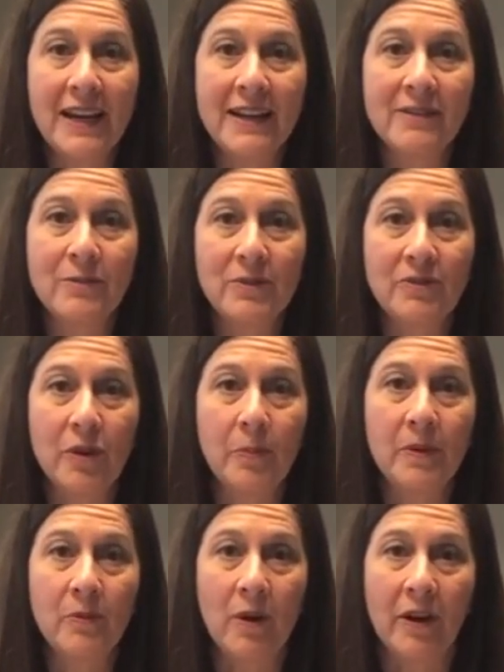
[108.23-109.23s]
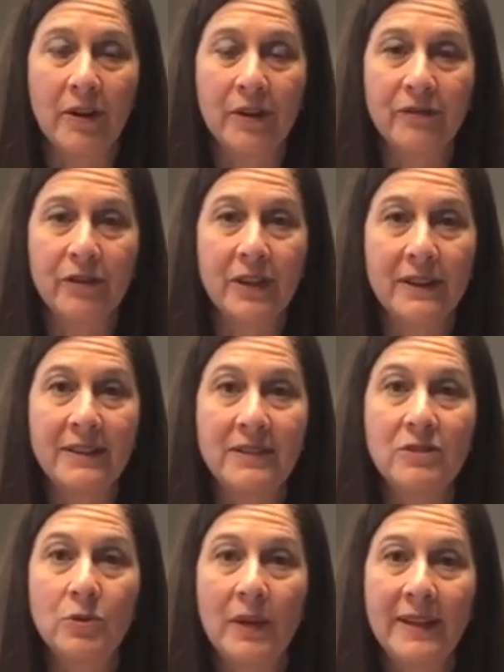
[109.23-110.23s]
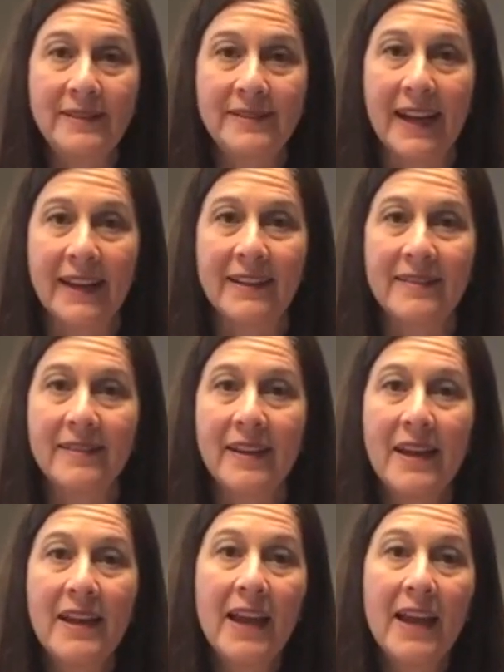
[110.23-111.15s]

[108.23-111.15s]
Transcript: hands with soap and water for at least twenty seconds